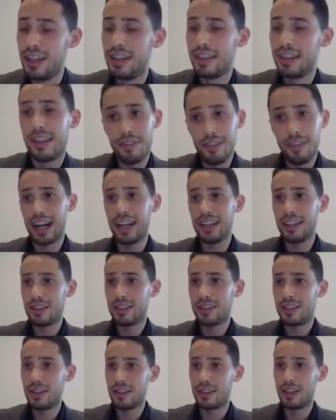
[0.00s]
the
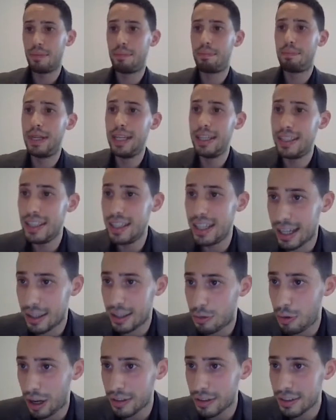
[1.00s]
PD at
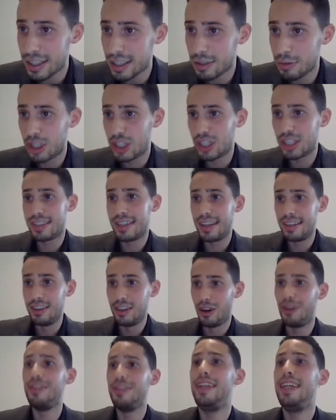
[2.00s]
once, which is a
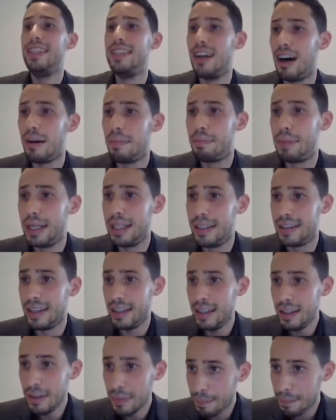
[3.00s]
nonlinear
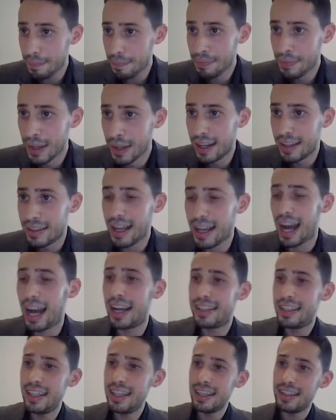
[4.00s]
PD, the
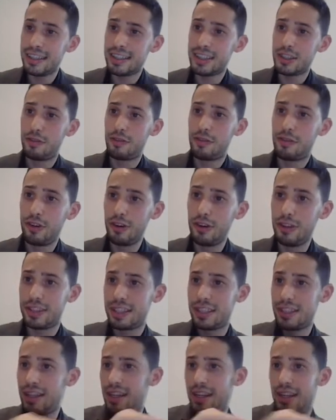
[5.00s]
idea is to
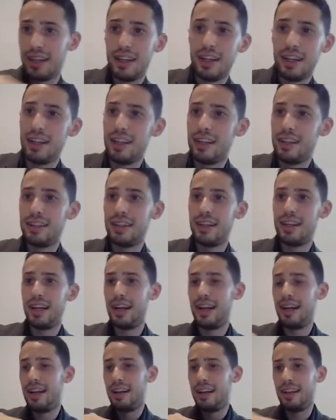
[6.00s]
first
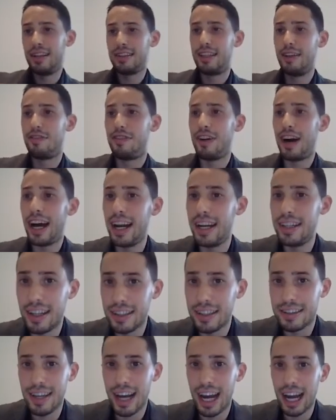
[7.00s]
define
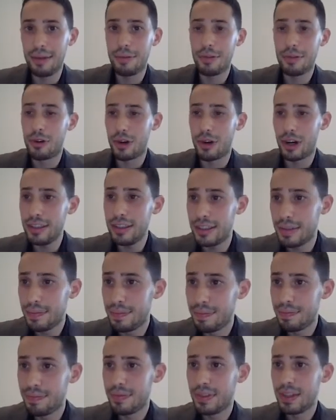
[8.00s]
a time grid,
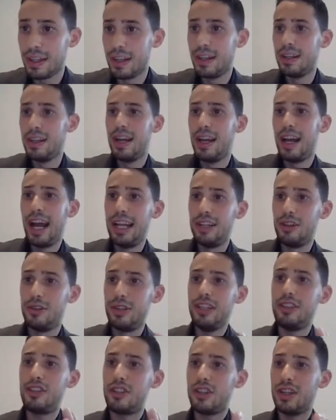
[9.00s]
and on
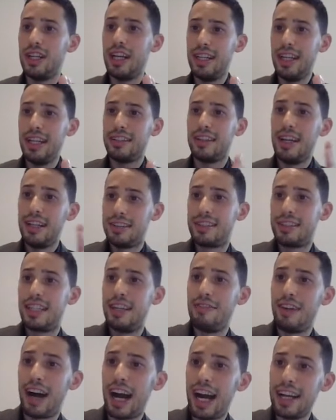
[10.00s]
each and
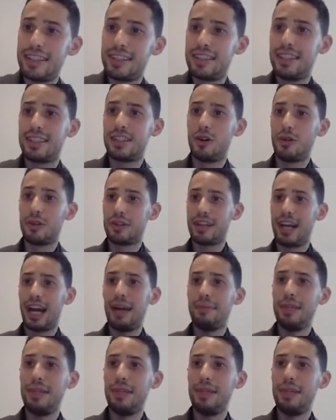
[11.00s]
divide this whole time
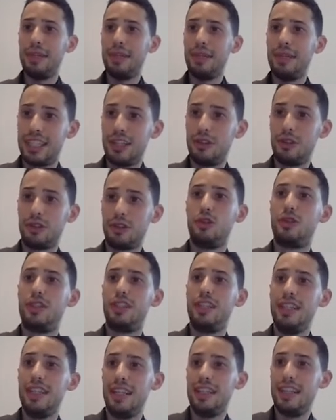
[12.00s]
interval 0 to
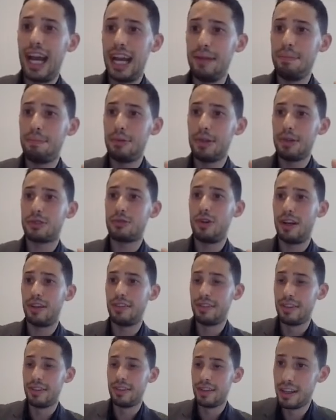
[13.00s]
t in n plus 1